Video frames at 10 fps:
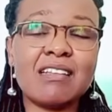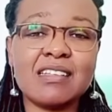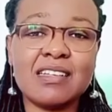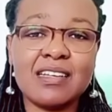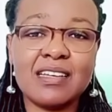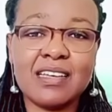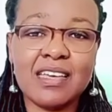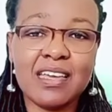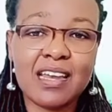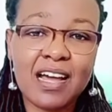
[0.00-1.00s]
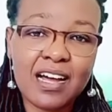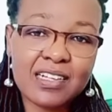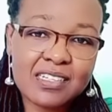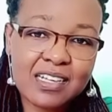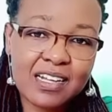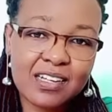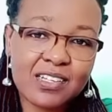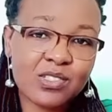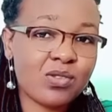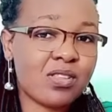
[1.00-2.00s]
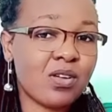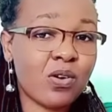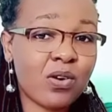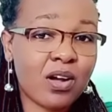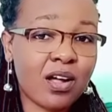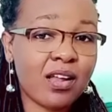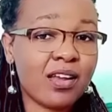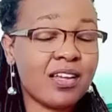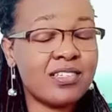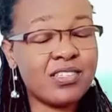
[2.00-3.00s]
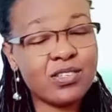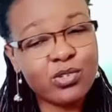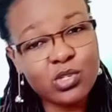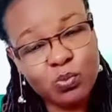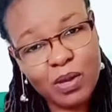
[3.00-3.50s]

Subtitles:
an article to the local newspaper.